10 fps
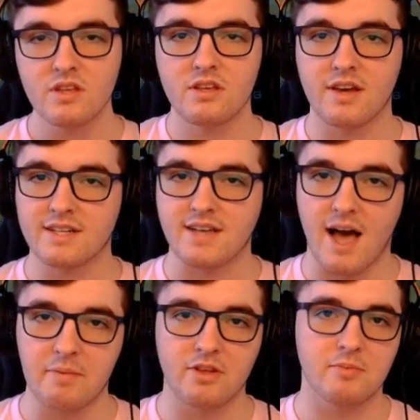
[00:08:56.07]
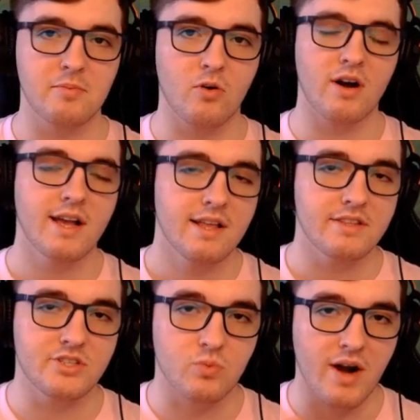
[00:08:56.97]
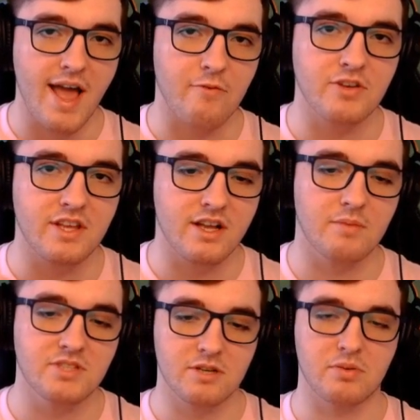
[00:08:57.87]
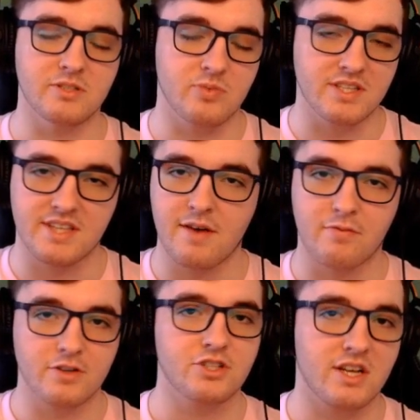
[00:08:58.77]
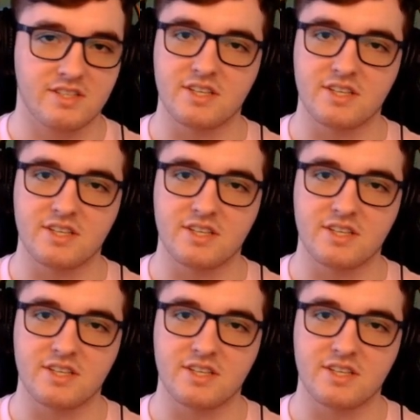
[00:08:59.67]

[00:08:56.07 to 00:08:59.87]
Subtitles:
You gotta time it a little bit more. This is where everything comes into place because that first shot's